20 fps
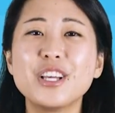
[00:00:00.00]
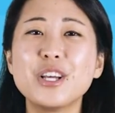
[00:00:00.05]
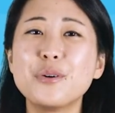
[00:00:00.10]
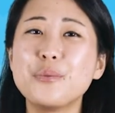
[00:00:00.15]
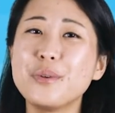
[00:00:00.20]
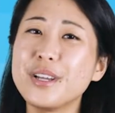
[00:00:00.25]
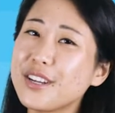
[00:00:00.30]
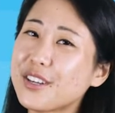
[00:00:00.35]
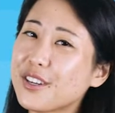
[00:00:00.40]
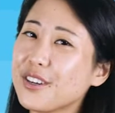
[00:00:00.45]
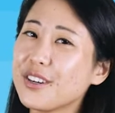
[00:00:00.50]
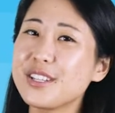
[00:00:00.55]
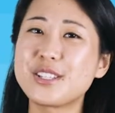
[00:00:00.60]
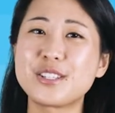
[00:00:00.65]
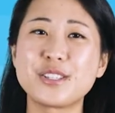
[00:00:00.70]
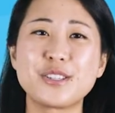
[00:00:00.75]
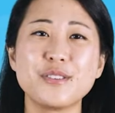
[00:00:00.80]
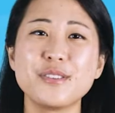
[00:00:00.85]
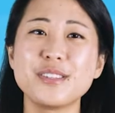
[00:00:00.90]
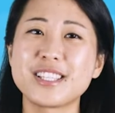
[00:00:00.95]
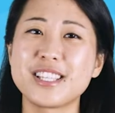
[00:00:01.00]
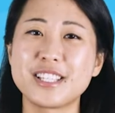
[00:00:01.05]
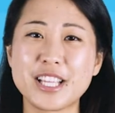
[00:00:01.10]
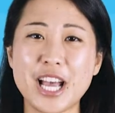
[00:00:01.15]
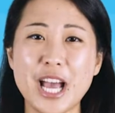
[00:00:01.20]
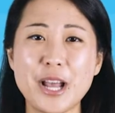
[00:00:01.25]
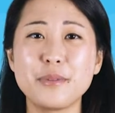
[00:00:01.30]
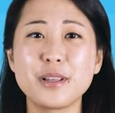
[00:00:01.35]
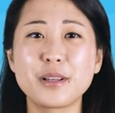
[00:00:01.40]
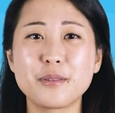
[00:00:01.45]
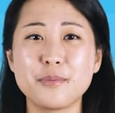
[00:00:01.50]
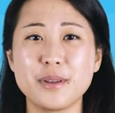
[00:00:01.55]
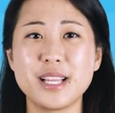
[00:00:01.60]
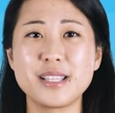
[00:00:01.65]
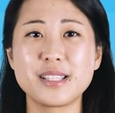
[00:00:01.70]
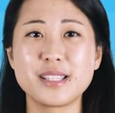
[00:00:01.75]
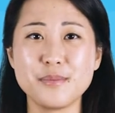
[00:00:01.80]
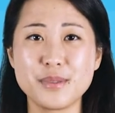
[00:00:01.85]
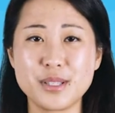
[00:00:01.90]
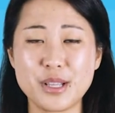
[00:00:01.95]
We encourage students to type the
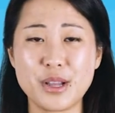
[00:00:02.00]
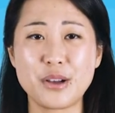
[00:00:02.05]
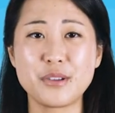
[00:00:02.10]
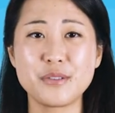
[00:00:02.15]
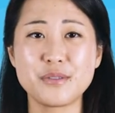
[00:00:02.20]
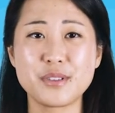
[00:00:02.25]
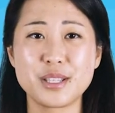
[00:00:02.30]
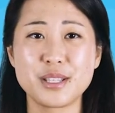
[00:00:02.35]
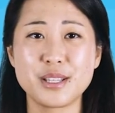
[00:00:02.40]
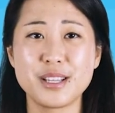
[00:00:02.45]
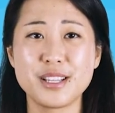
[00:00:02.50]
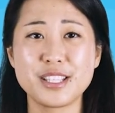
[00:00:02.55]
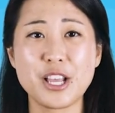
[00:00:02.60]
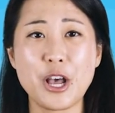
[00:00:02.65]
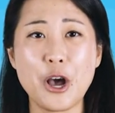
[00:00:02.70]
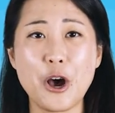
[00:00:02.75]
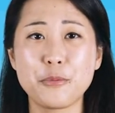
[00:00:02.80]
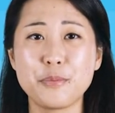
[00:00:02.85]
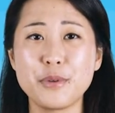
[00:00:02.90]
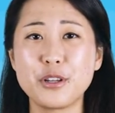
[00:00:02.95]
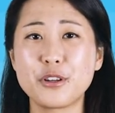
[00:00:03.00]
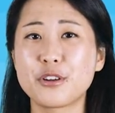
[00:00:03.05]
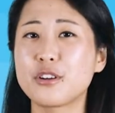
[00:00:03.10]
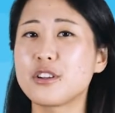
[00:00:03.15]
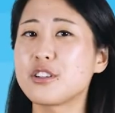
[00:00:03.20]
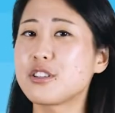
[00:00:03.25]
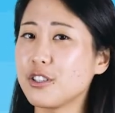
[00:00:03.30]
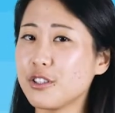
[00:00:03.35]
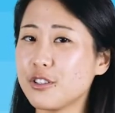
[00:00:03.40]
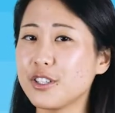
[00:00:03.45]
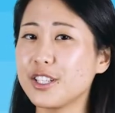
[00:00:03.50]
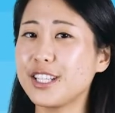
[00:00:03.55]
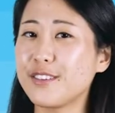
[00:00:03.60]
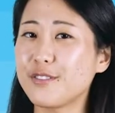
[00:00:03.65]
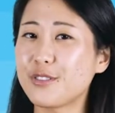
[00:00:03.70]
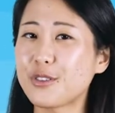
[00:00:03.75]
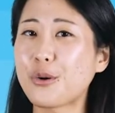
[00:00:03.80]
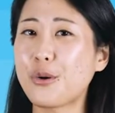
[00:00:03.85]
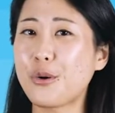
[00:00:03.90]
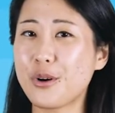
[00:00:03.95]
commands themselves to help encourage learning of
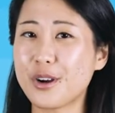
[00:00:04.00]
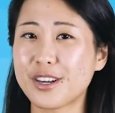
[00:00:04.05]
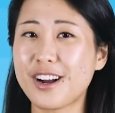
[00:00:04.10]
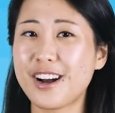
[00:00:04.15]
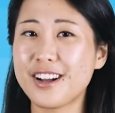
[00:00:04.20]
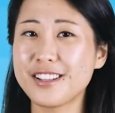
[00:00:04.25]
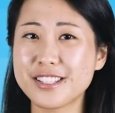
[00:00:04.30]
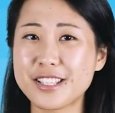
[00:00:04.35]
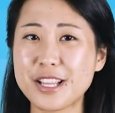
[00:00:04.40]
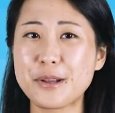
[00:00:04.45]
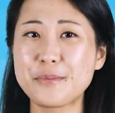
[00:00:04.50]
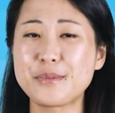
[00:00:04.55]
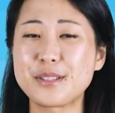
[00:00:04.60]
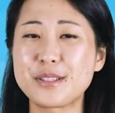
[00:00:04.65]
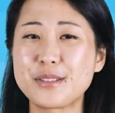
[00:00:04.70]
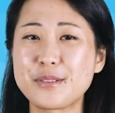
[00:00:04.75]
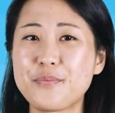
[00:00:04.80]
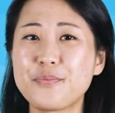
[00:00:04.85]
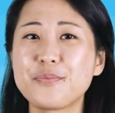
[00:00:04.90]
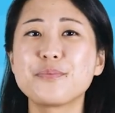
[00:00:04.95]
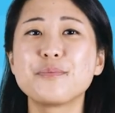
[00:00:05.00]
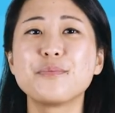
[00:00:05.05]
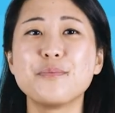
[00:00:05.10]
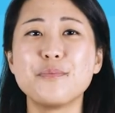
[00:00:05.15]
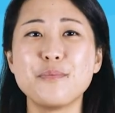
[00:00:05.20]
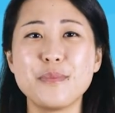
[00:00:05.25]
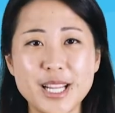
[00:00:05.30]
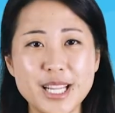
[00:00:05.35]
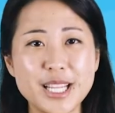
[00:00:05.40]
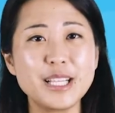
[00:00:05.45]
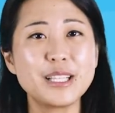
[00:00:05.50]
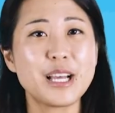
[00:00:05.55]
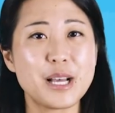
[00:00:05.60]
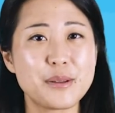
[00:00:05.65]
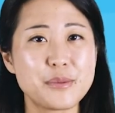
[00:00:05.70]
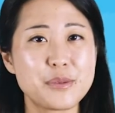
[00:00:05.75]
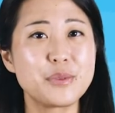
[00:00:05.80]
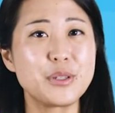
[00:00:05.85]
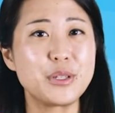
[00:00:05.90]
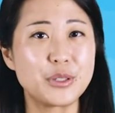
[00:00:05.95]
the core concepts. Many
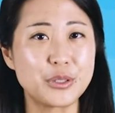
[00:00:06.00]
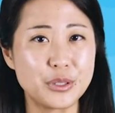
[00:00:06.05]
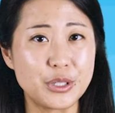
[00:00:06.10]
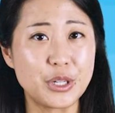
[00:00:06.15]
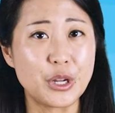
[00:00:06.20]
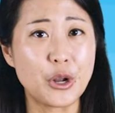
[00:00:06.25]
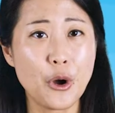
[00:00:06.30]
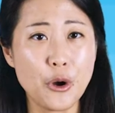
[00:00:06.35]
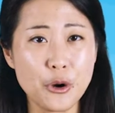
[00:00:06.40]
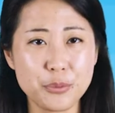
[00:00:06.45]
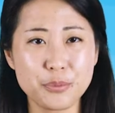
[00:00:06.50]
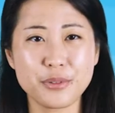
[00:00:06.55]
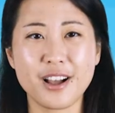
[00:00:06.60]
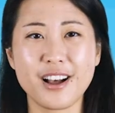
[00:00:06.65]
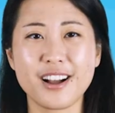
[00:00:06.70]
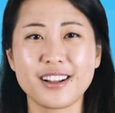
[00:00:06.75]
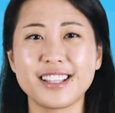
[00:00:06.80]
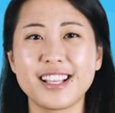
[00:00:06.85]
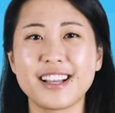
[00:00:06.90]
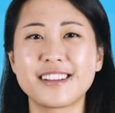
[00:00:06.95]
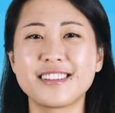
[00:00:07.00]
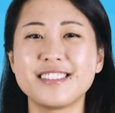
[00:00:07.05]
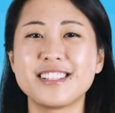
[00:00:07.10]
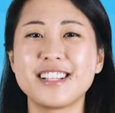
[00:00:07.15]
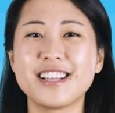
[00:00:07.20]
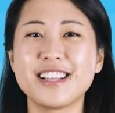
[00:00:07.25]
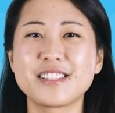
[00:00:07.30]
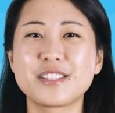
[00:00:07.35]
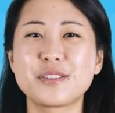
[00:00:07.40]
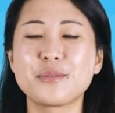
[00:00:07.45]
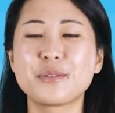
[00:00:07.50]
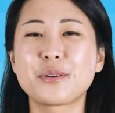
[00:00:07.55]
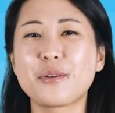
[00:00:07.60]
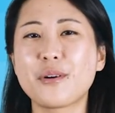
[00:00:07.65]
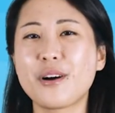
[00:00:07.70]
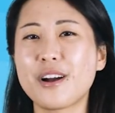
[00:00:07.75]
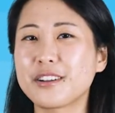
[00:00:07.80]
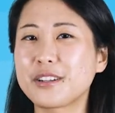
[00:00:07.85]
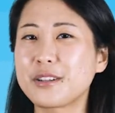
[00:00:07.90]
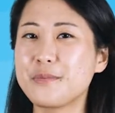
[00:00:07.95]
labs will include a code block that contains the
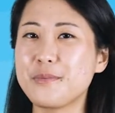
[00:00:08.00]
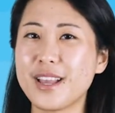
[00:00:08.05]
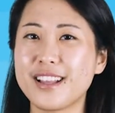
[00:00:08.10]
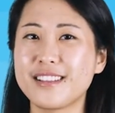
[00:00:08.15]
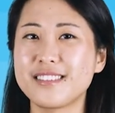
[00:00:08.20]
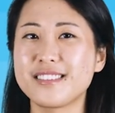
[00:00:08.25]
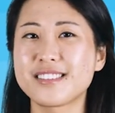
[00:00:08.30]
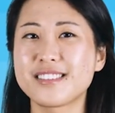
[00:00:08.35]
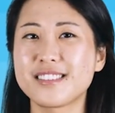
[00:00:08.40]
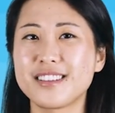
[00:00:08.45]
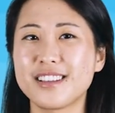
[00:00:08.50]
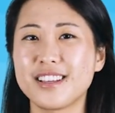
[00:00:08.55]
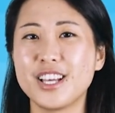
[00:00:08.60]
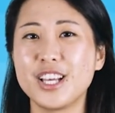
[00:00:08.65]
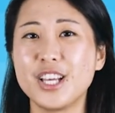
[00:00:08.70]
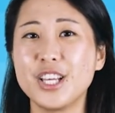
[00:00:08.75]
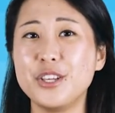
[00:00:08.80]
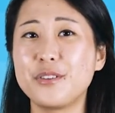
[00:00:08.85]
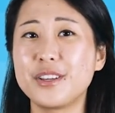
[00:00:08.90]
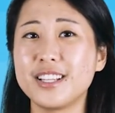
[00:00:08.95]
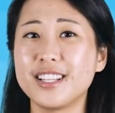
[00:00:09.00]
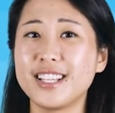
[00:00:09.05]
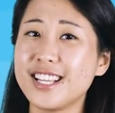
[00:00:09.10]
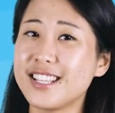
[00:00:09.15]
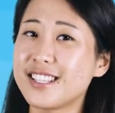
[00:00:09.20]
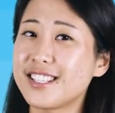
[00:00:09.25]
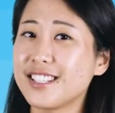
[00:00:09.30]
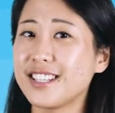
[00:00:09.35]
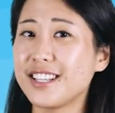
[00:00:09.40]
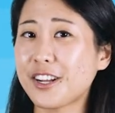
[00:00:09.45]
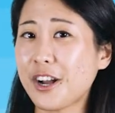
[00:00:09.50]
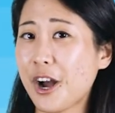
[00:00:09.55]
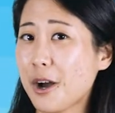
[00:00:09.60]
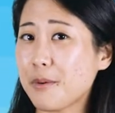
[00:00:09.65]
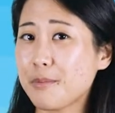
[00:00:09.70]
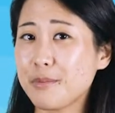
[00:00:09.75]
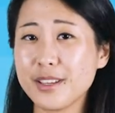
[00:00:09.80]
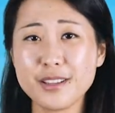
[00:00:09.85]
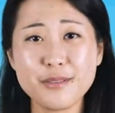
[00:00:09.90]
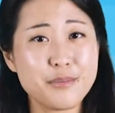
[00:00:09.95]
required commands. You can easily
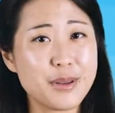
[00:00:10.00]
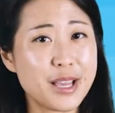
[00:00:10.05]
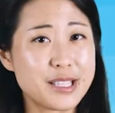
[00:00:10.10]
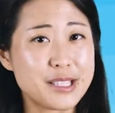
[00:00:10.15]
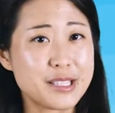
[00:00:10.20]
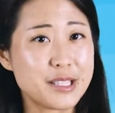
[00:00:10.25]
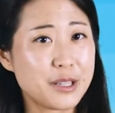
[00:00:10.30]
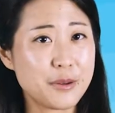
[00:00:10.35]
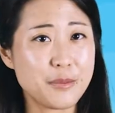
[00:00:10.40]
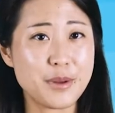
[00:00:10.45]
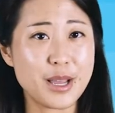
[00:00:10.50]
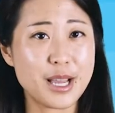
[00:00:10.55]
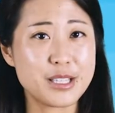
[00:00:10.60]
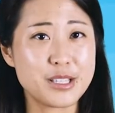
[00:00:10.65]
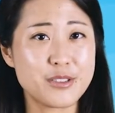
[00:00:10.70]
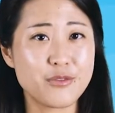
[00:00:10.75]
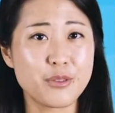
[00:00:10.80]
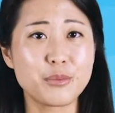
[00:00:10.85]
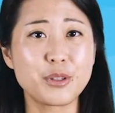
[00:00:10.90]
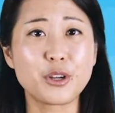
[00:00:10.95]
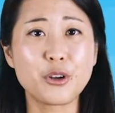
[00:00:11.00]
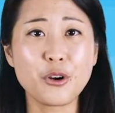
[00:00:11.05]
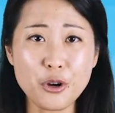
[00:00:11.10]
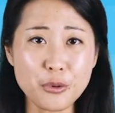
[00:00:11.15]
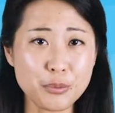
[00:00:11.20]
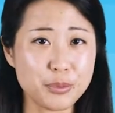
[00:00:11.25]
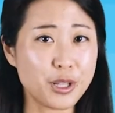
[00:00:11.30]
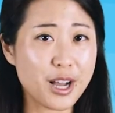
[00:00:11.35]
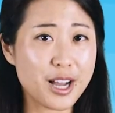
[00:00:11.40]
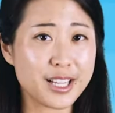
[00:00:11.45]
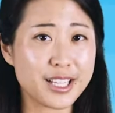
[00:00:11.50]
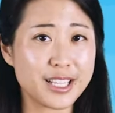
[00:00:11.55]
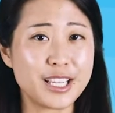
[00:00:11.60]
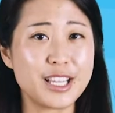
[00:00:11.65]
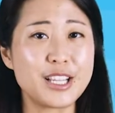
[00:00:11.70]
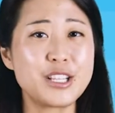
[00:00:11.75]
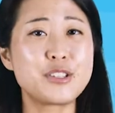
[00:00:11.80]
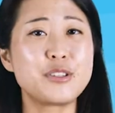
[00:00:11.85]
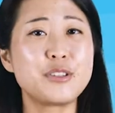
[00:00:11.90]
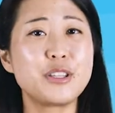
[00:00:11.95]
copy and paste the commands from the code block
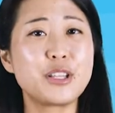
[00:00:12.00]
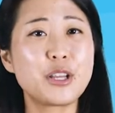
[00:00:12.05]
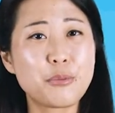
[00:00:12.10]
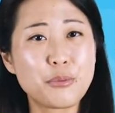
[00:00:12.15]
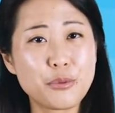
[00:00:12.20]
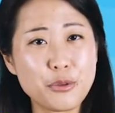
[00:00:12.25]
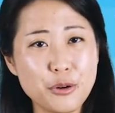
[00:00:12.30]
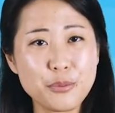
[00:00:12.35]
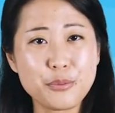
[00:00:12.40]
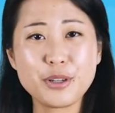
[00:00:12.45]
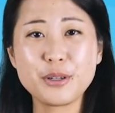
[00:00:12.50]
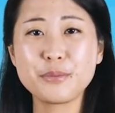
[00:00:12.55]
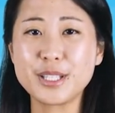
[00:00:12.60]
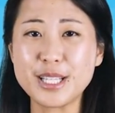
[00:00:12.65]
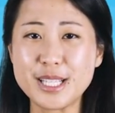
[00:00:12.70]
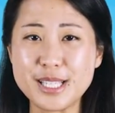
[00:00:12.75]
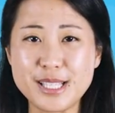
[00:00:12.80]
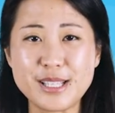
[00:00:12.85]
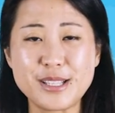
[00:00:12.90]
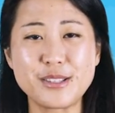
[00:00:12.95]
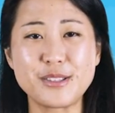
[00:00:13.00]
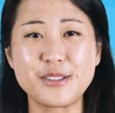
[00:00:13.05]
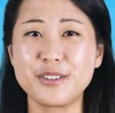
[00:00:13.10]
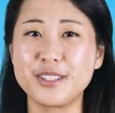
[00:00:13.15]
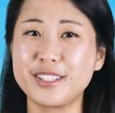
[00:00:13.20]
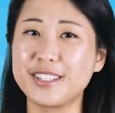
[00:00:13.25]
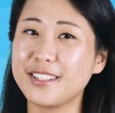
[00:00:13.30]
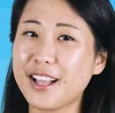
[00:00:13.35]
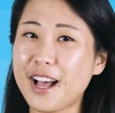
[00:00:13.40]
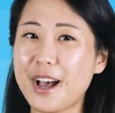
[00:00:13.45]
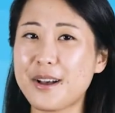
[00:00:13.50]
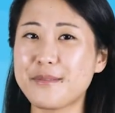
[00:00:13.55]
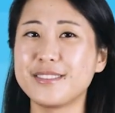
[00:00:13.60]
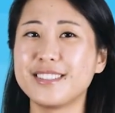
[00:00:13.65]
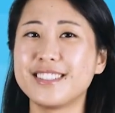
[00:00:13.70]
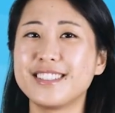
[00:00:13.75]
into the appropriate places during the lab.